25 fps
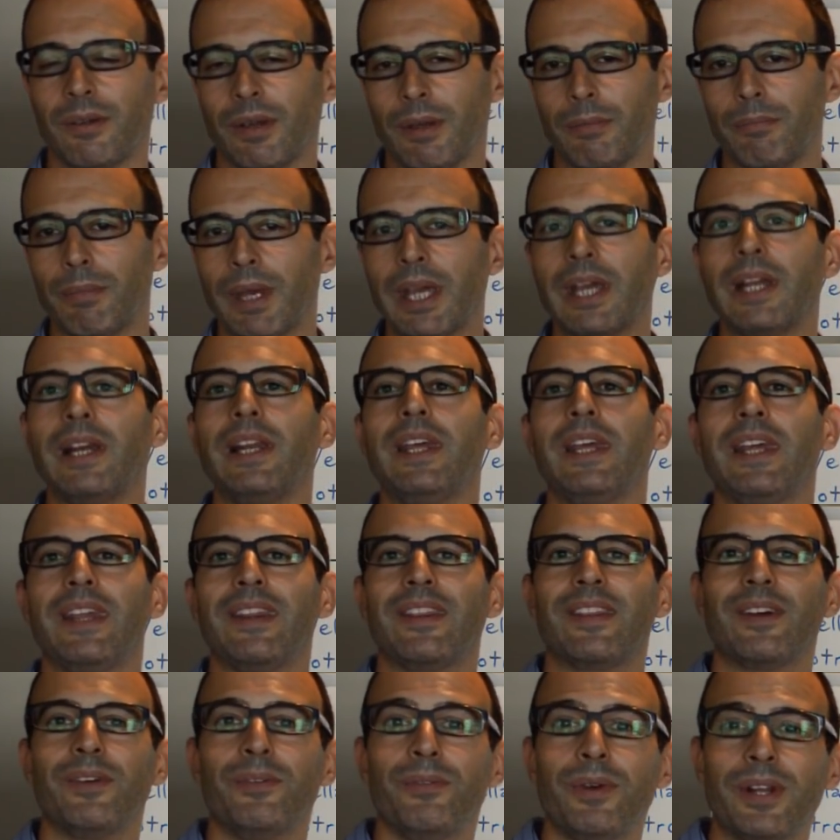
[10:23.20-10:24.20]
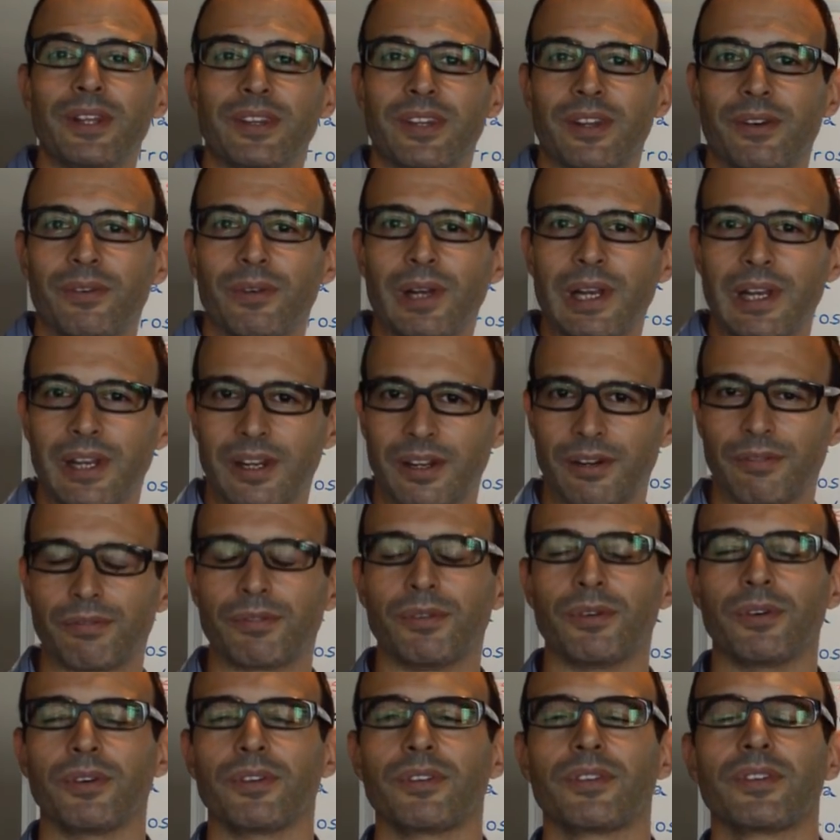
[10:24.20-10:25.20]
mainly in the rhythm, of
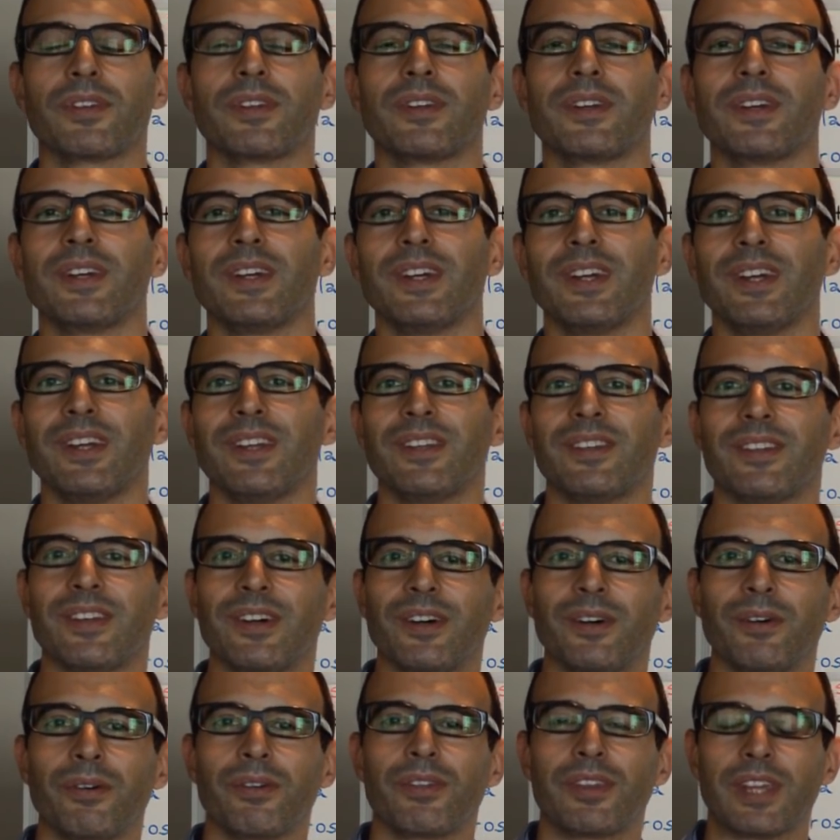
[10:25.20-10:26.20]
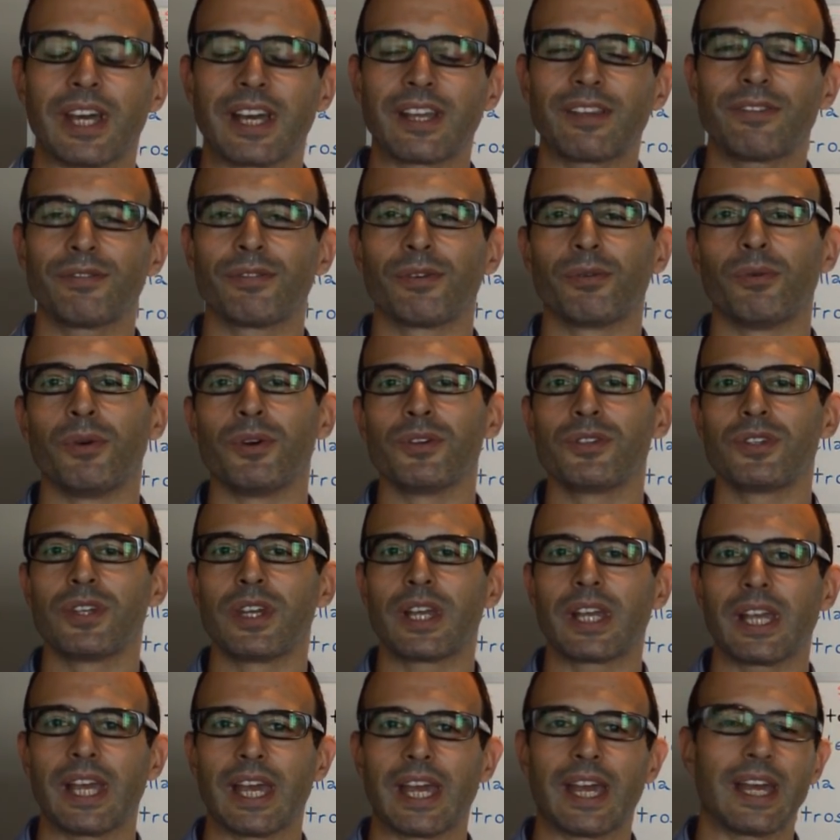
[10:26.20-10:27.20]
course. So thanks for
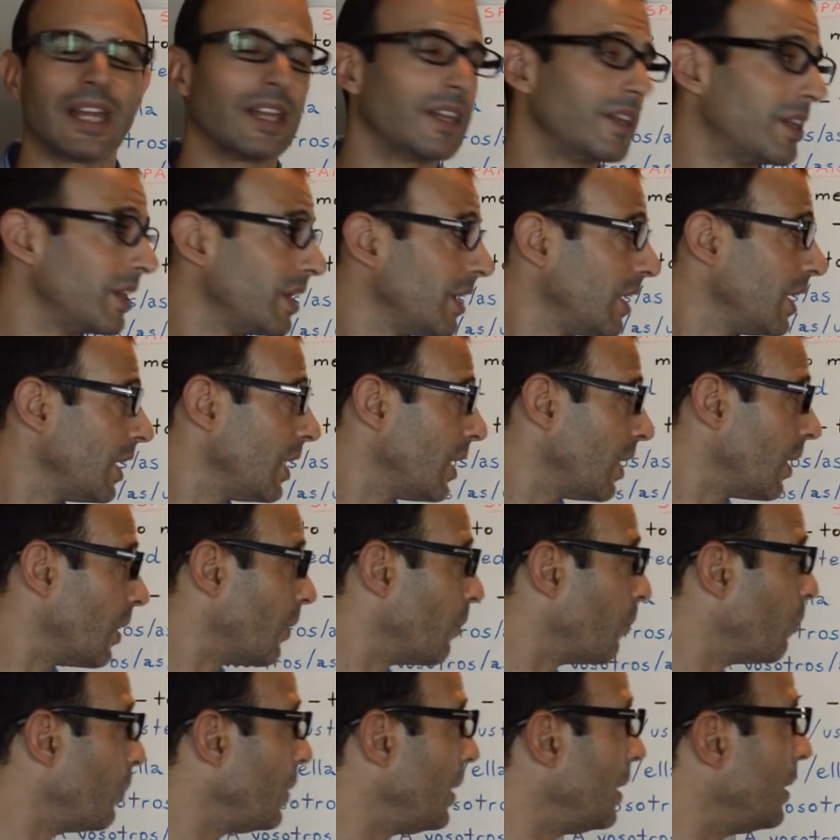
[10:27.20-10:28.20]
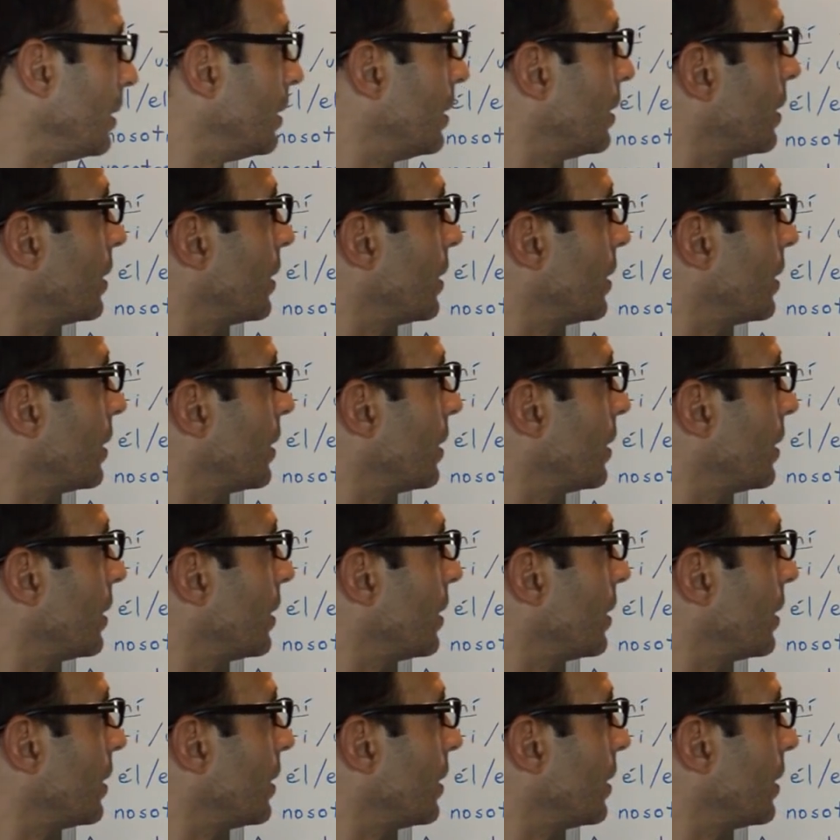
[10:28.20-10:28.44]
watching, and we'll